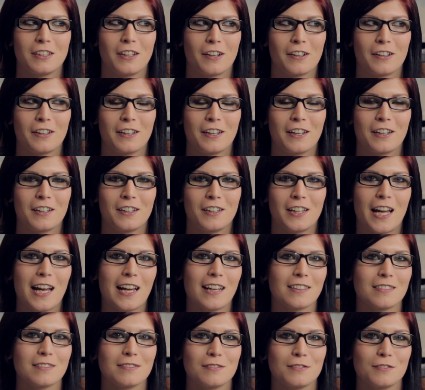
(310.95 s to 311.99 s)
Are they going to,
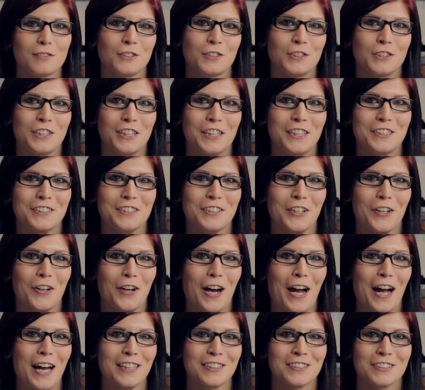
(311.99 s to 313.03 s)
like, seize their
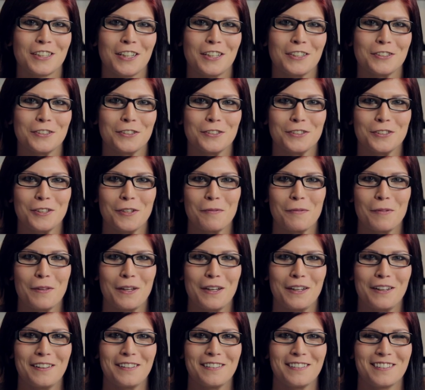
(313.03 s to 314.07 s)
assets or
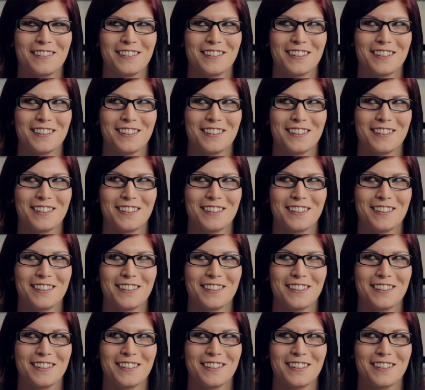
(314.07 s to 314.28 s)
something?